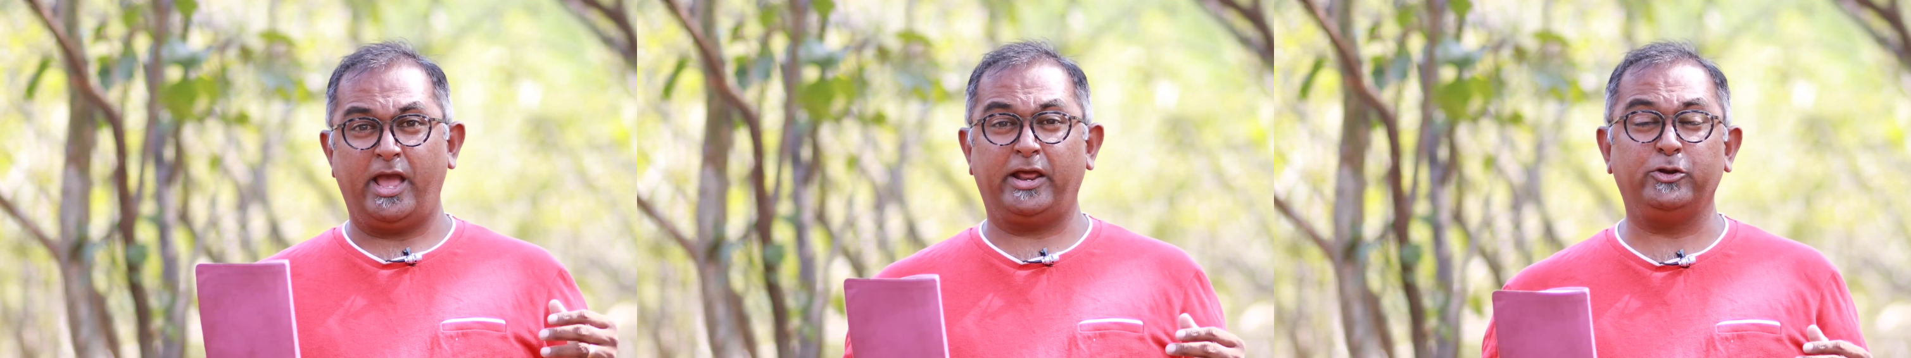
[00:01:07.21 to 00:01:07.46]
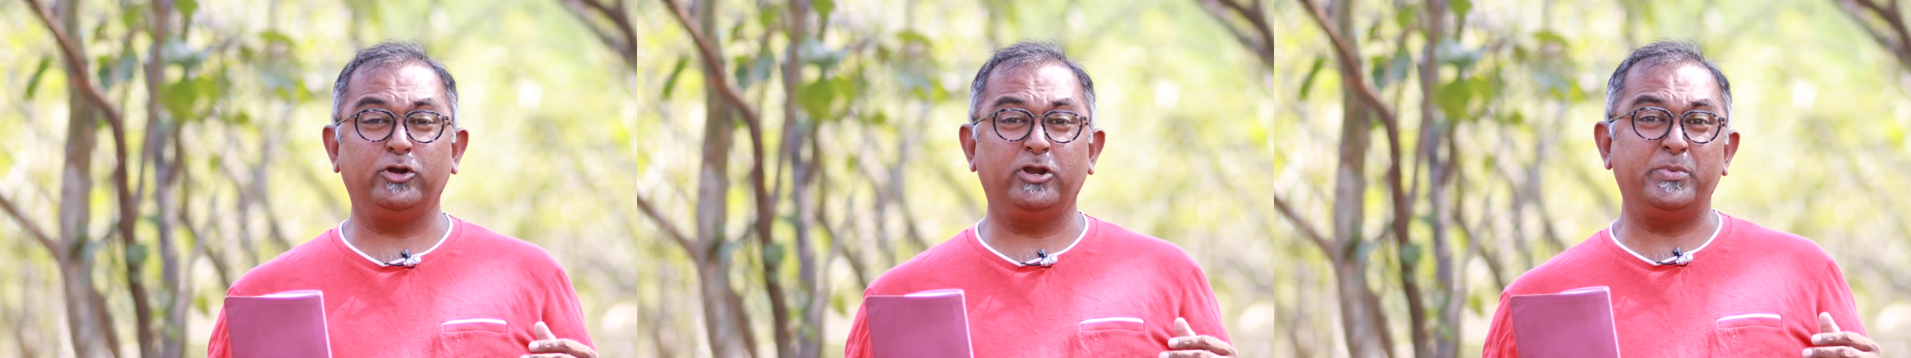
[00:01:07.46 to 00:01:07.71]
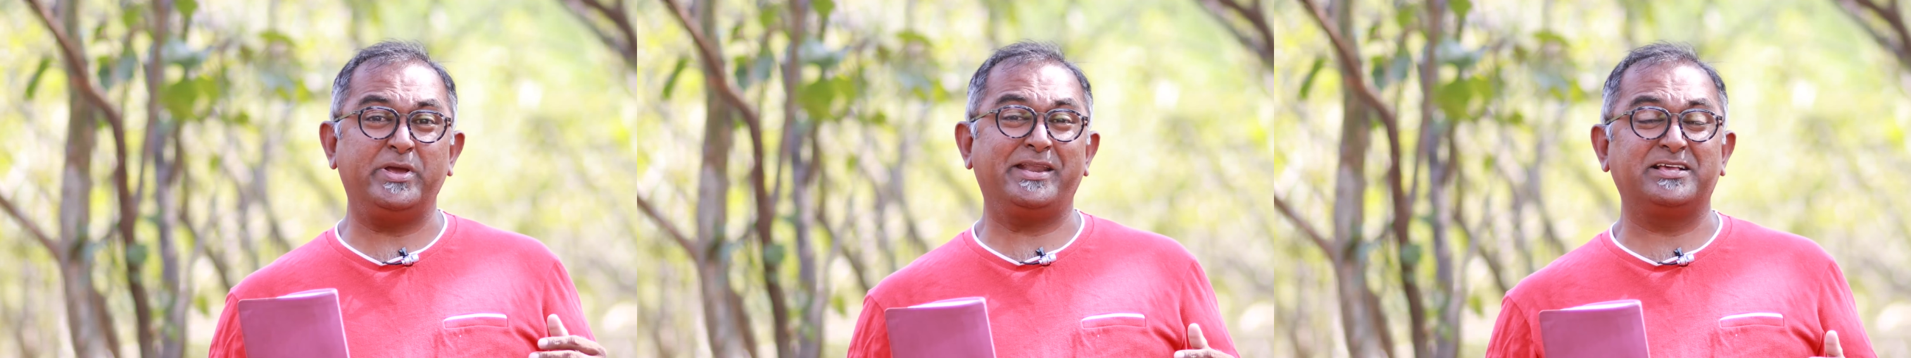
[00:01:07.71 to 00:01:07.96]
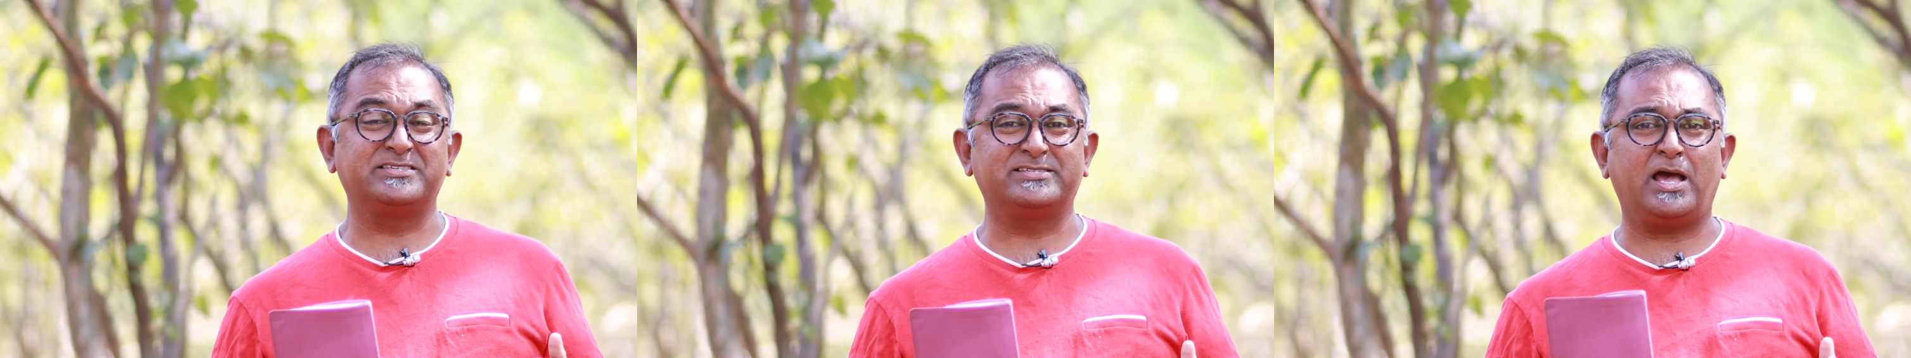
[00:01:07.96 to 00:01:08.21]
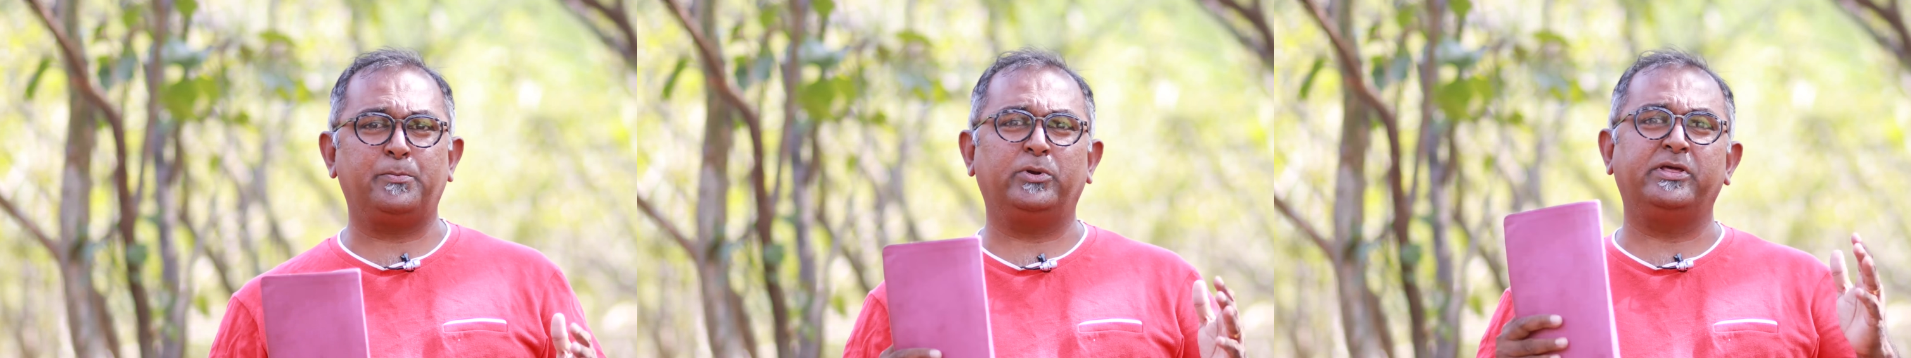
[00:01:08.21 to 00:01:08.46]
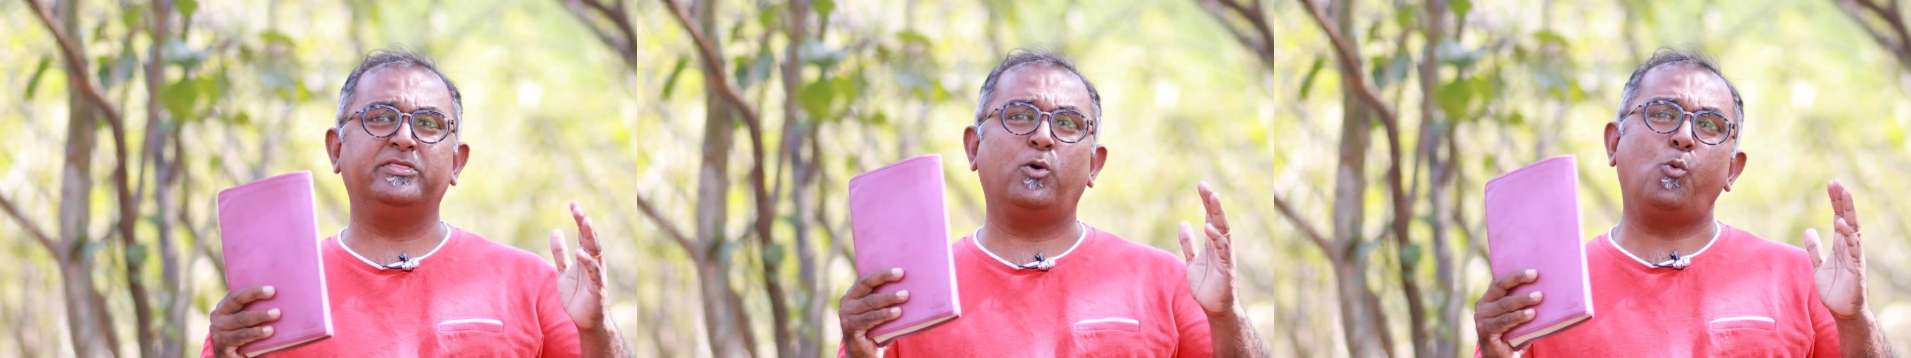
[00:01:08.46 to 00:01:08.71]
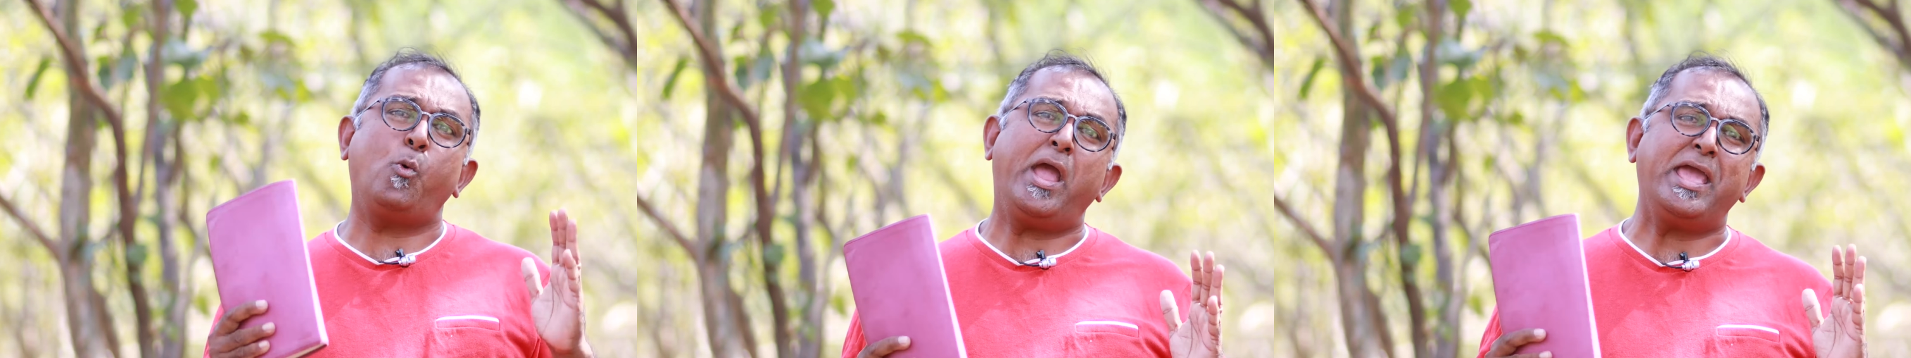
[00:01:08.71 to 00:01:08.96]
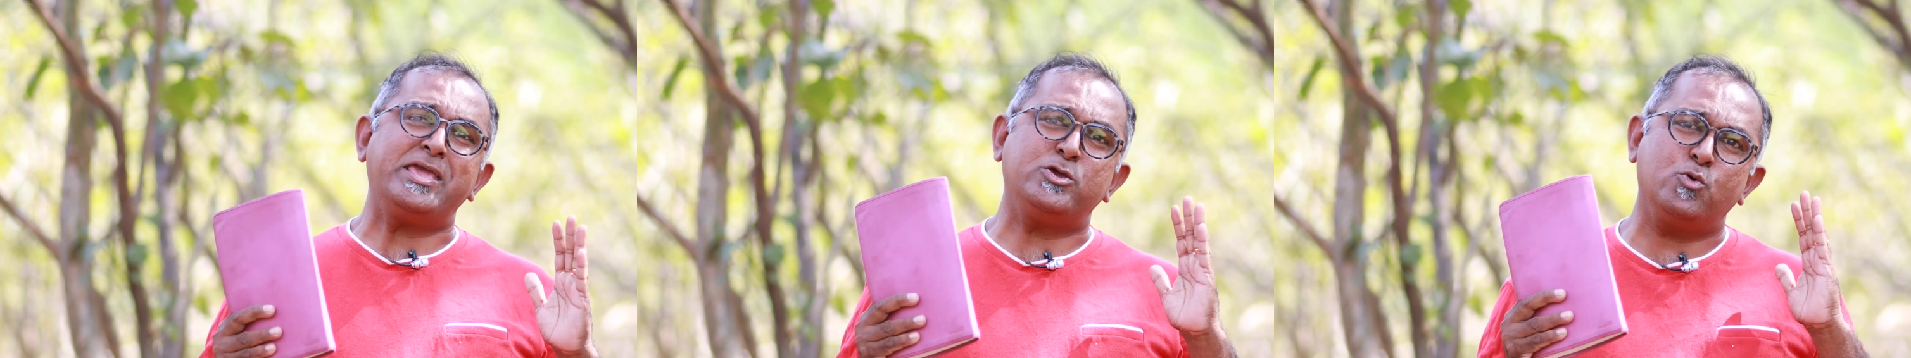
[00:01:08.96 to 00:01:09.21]
And you need to be an example in the
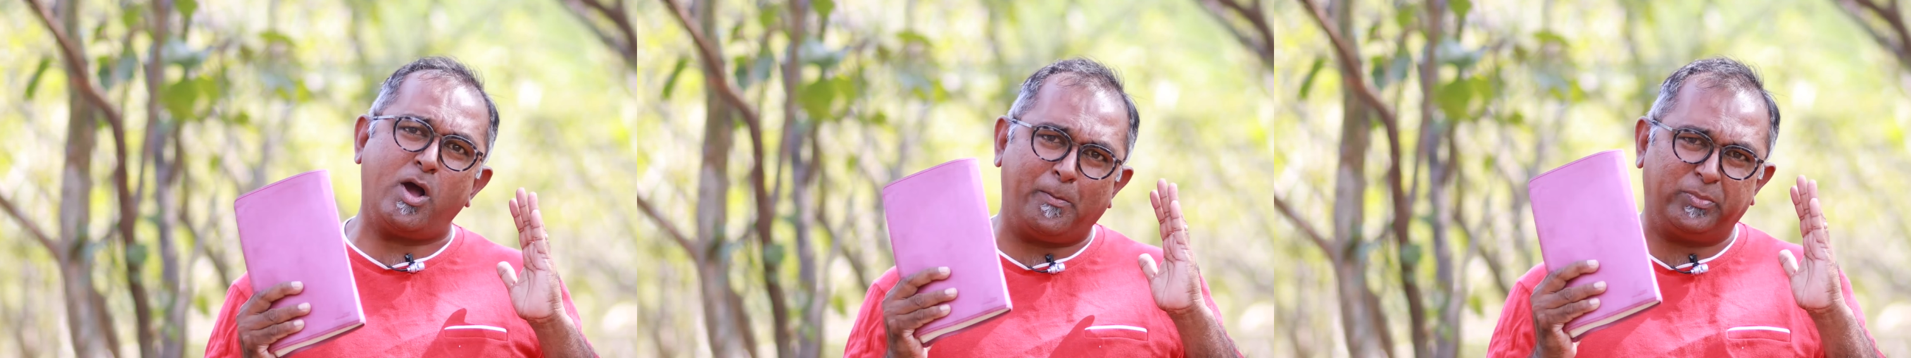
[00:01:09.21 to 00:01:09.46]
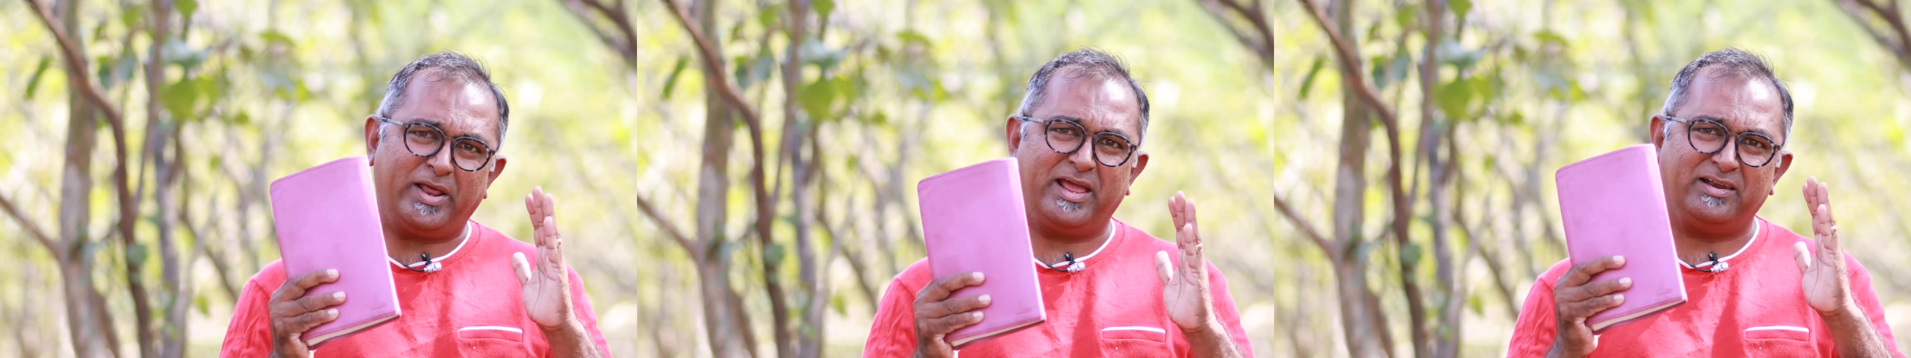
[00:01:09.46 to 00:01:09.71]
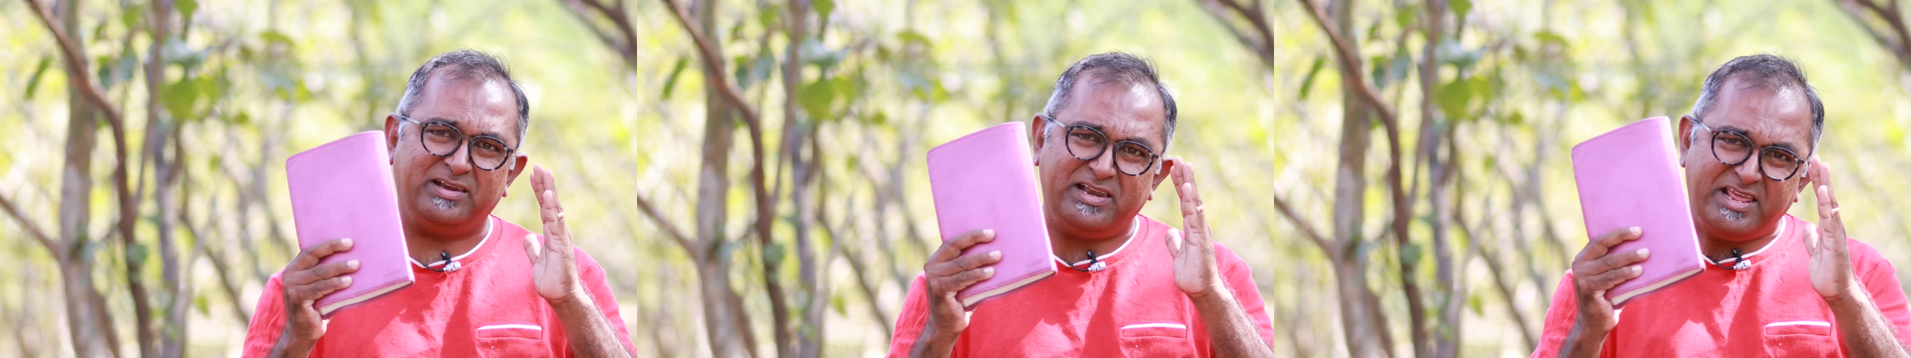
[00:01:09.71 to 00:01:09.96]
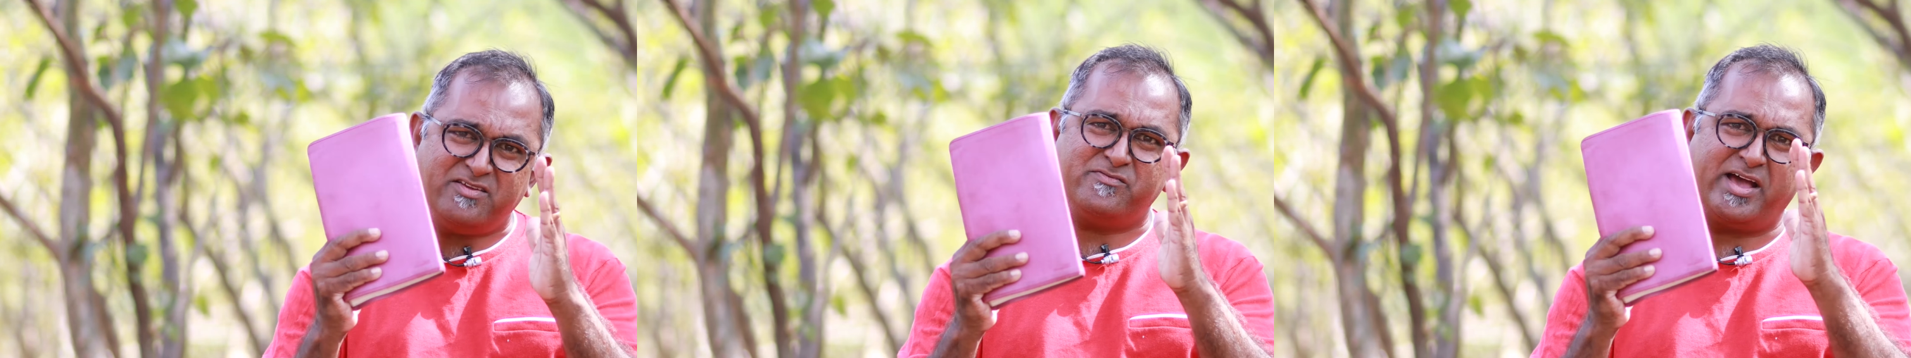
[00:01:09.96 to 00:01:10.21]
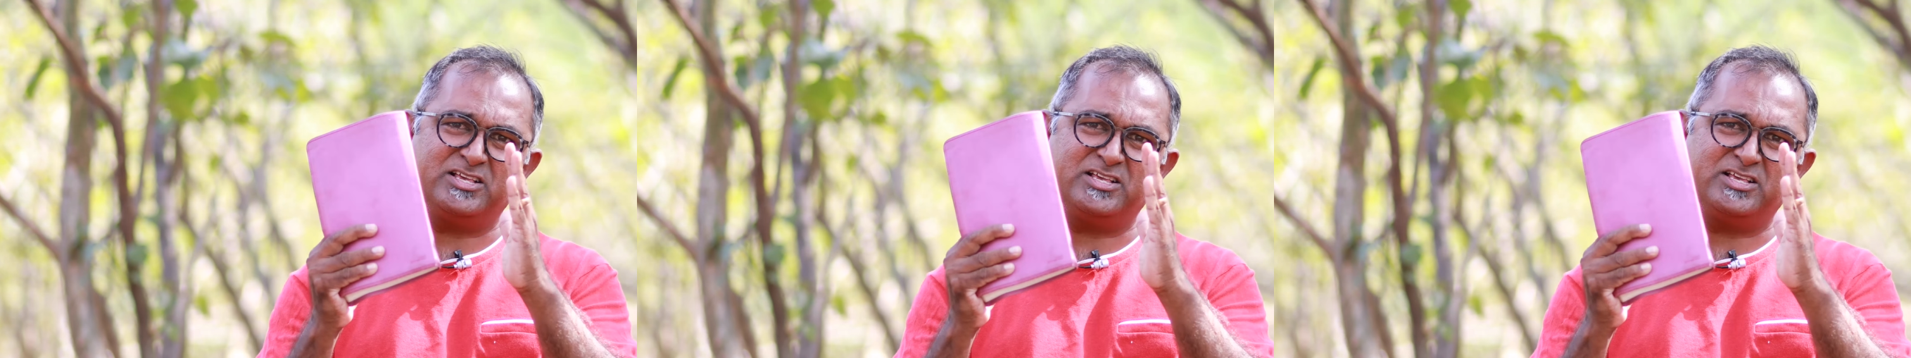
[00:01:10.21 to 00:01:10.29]
way you apply leave